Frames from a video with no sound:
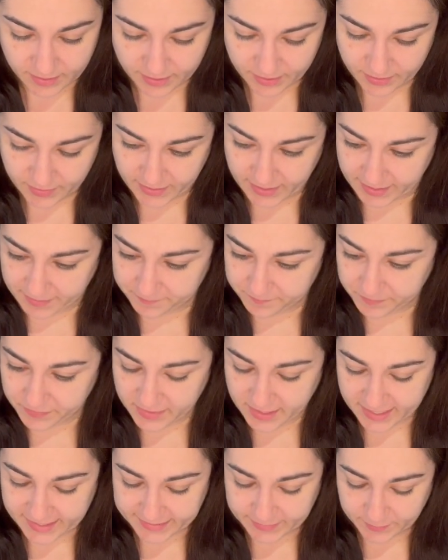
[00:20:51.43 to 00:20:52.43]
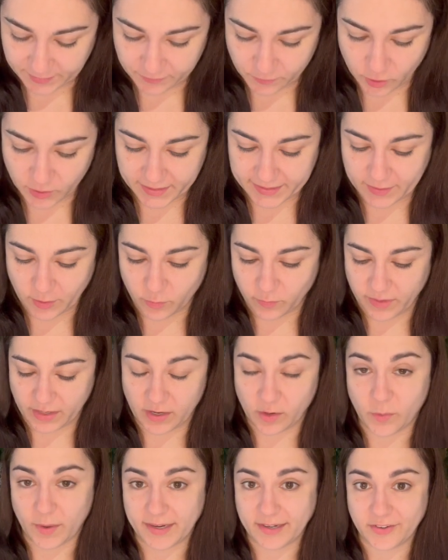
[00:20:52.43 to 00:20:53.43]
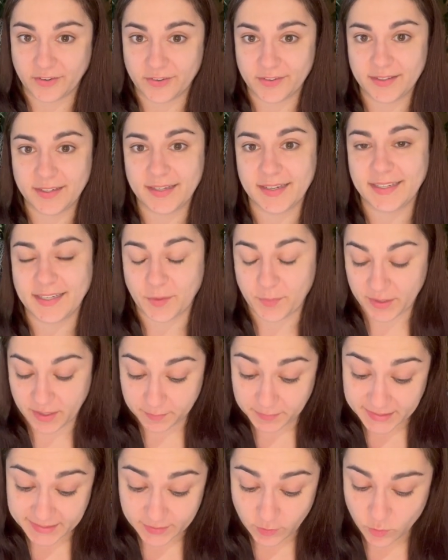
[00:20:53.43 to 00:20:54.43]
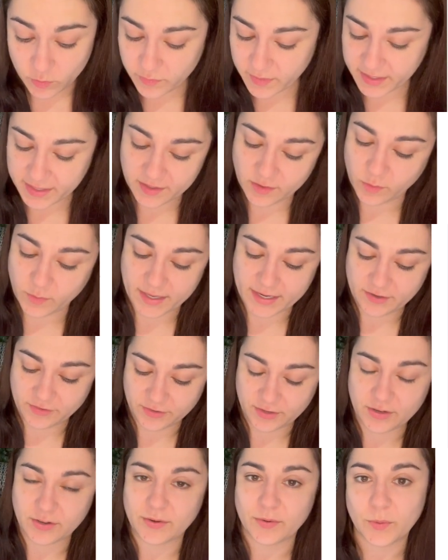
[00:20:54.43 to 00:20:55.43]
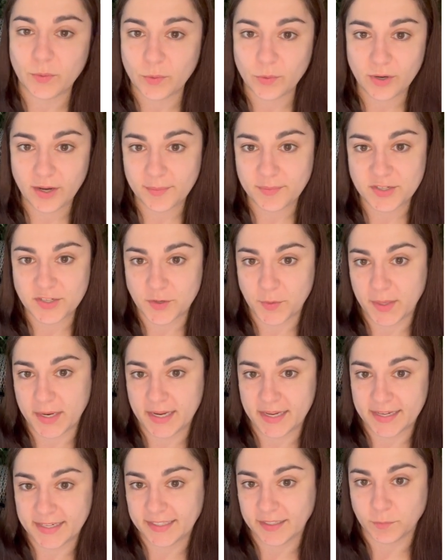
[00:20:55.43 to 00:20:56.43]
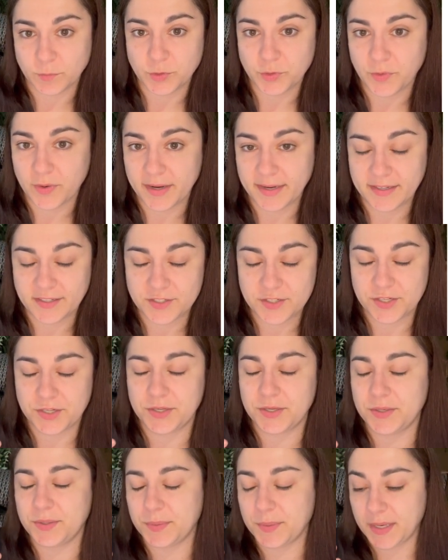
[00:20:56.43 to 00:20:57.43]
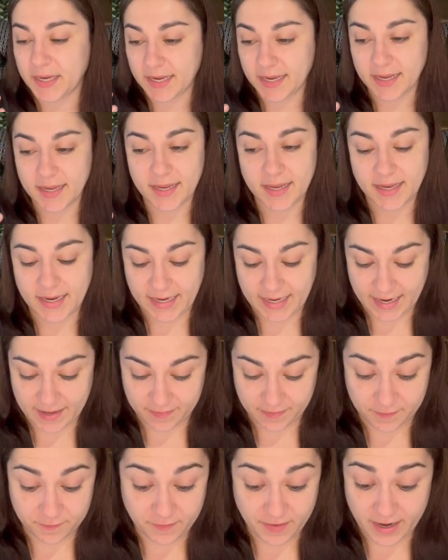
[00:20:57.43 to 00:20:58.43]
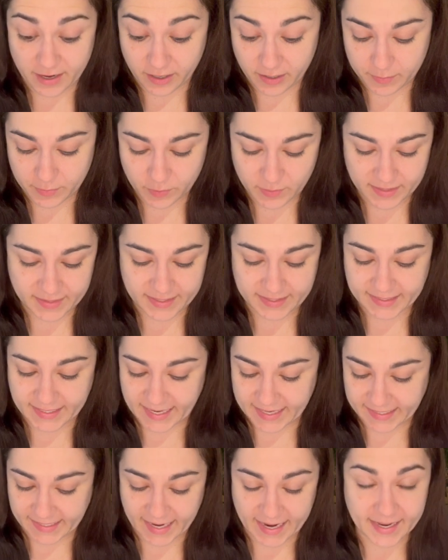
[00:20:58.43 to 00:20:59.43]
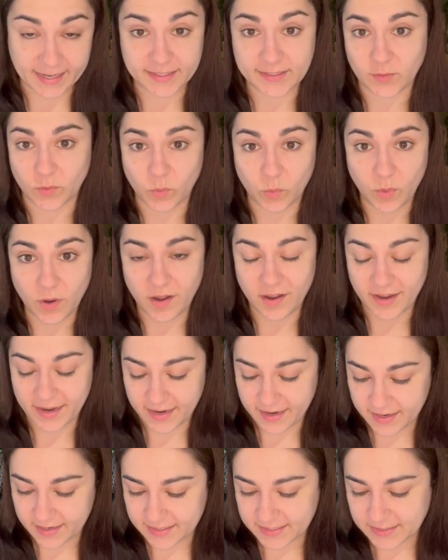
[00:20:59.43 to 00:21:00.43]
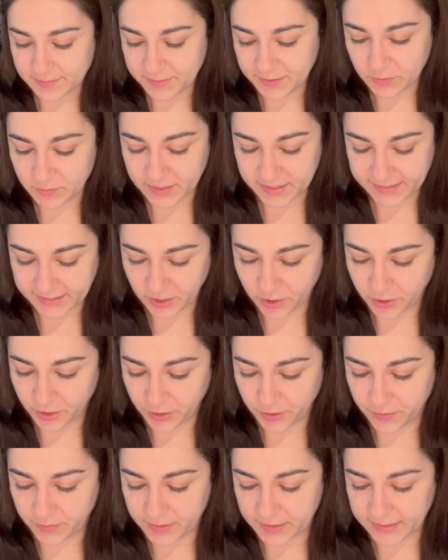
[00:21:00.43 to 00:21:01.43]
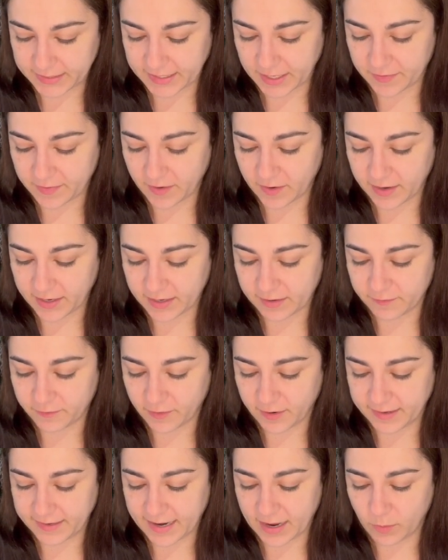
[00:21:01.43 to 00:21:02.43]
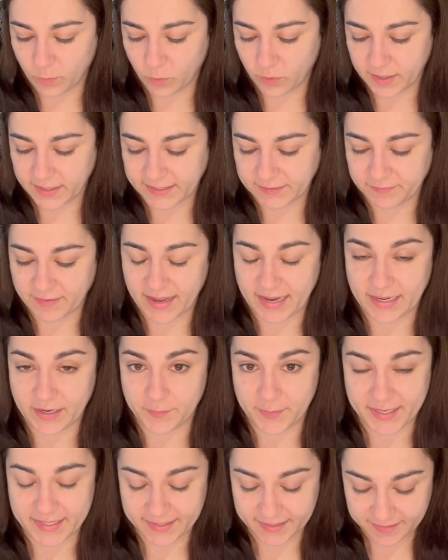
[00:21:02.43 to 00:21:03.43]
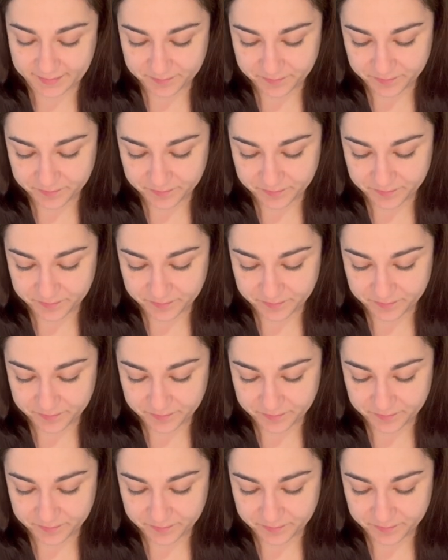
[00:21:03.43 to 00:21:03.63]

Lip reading: Okay, next we've got solving equations. So when I'm solving an equation, all I'm doing is I'm trying to get the variable, in this case x or y, to be on its own so that I can find out what its value is.